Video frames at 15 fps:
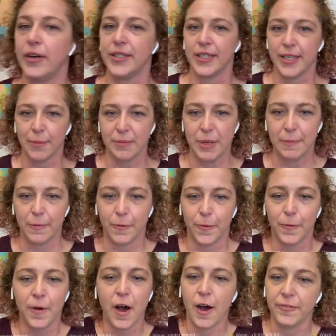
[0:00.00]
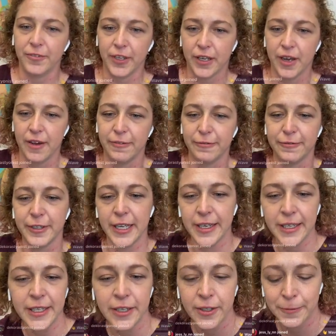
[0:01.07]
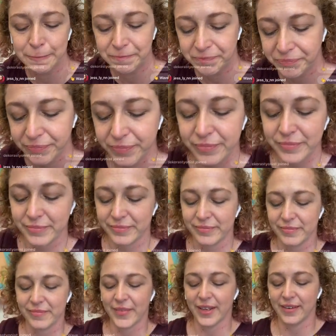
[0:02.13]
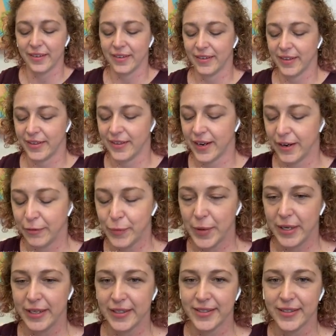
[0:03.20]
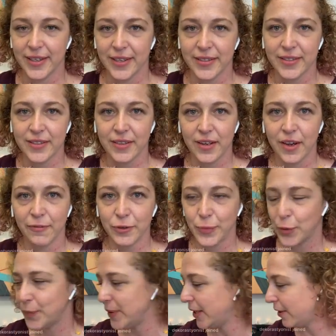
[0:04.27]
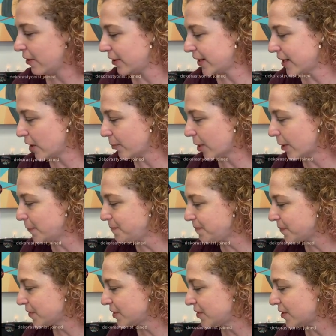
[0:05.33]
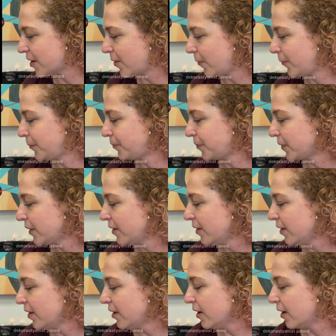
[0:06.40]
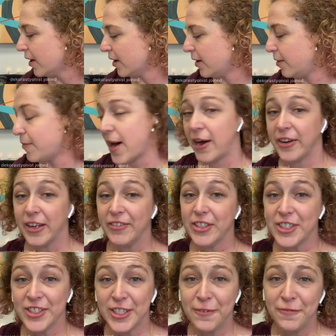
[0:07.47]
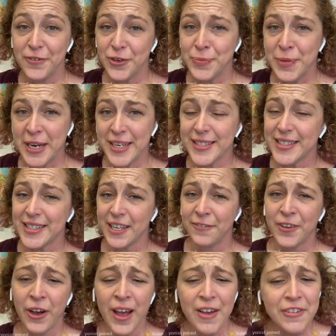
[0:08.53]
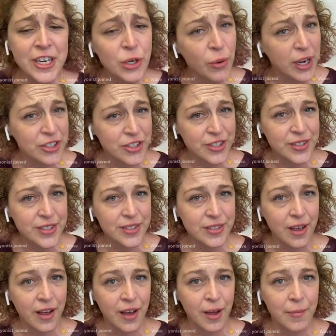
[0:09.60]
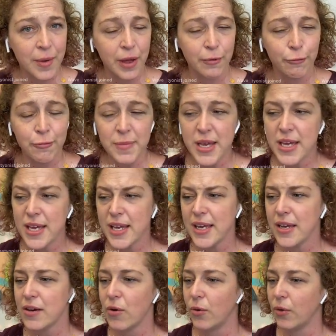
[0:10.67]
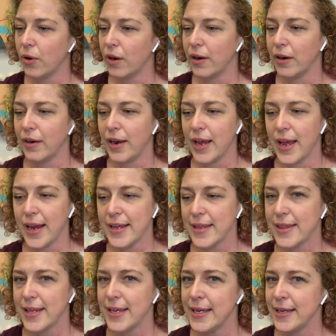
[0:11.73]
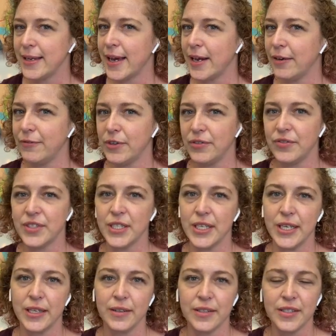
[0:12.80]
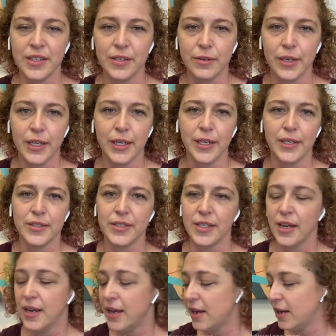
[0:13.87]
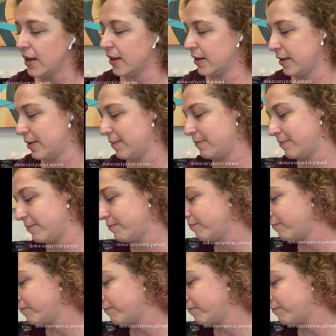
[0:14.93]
to get people off the cuff in here. Not everybody is comfortable being on camera. So I'll give it just a few minutes. If y'all have any questions of me or anything kind of you've seen in the series, um,